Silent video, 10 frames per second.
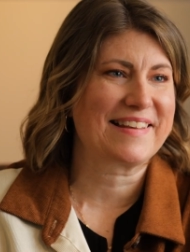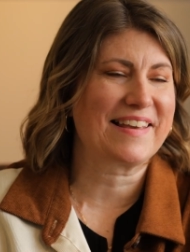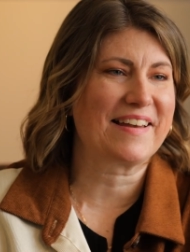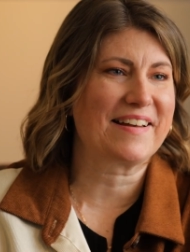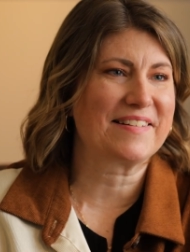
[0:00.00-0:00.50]

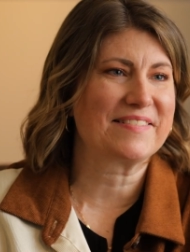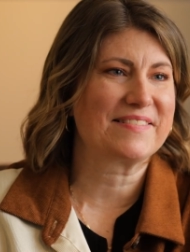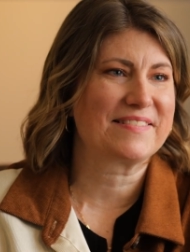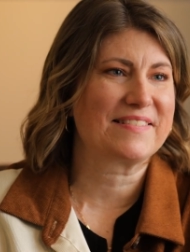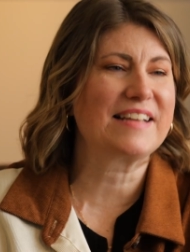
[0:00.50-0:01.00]
Yeah.
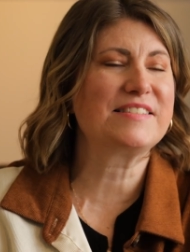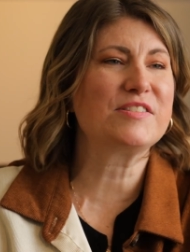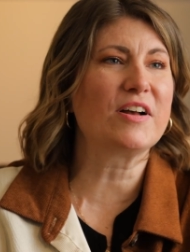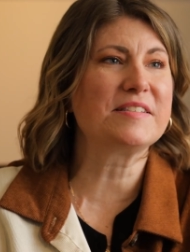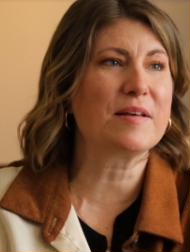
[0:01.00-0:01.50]
It's
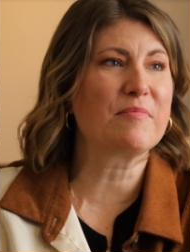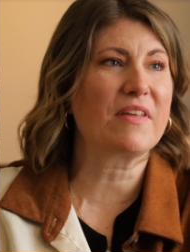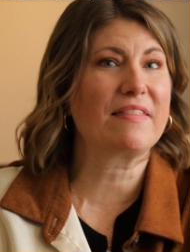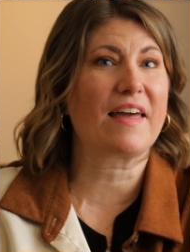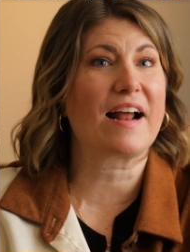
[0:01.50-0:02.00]
not
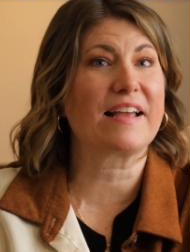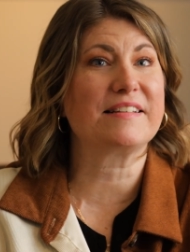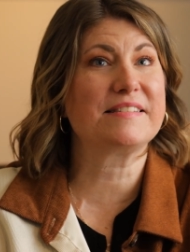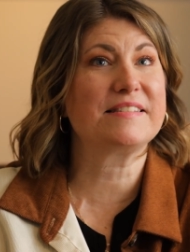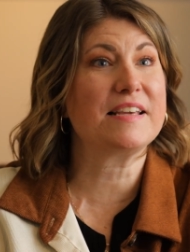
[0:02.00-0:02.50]
something that I
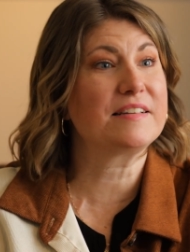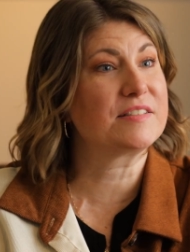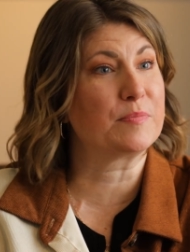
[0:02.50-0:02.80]
seek